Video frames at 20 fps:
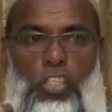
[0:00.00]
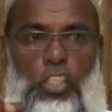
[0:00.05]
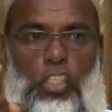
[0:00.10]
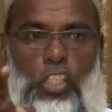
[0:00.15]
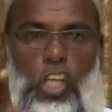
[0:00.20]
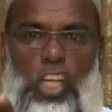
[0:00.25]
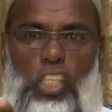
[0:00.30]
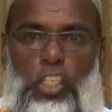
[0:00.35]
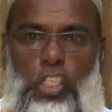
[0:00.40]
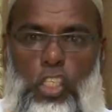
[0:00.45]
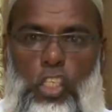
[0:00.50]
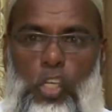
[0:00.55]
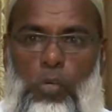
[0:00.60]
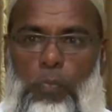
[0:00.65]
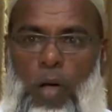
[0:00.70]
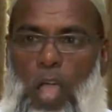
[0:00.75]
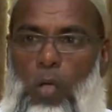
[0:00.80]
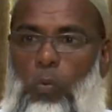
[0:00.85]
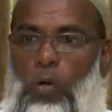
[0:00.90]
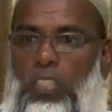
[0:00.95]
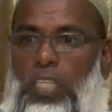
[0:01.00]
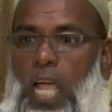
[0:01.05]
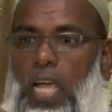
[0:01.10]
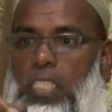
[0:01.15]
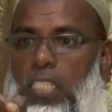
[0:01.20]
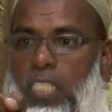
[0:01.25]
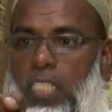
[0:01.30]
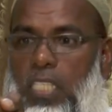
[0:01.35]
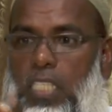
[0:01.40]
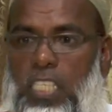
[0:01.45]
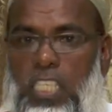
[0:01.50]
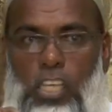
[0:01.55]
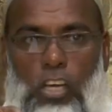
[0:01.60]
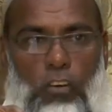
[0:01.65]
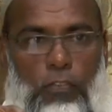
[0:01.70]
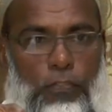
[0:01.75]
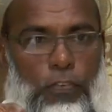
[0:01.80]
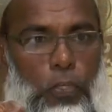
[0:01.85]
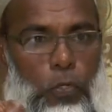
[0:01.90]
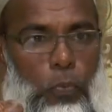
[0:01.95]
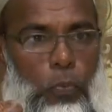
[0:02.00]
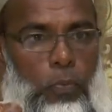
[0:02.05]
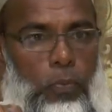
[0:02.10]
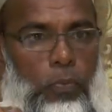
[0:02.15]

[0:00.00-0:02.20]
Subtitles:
judge you by what I see of you.